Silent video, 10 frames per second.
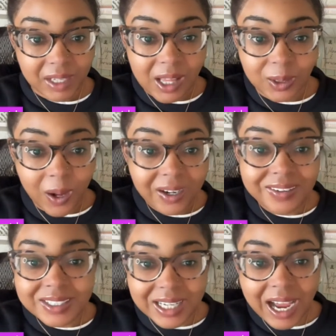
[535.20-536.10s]
A lot of
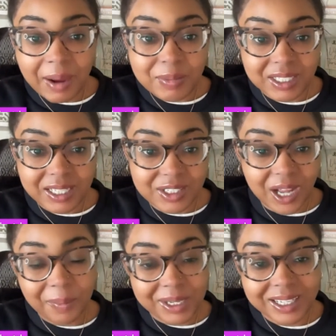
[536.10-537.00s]
the times, it's
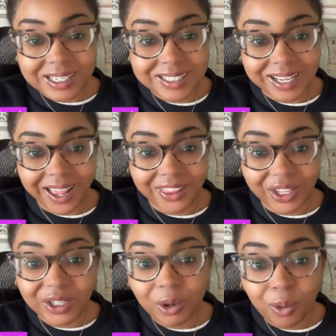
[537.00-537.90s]
not because
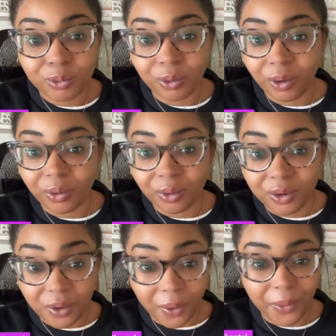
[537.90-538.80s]
they don't
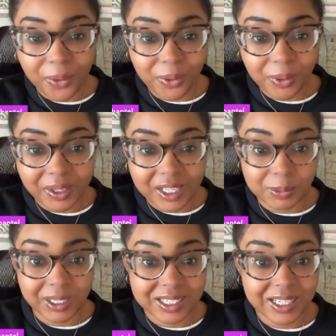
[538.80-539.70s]
know, it's
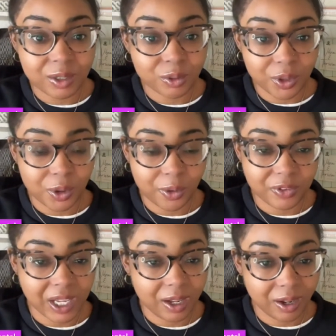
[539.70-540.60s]
because they don't know if that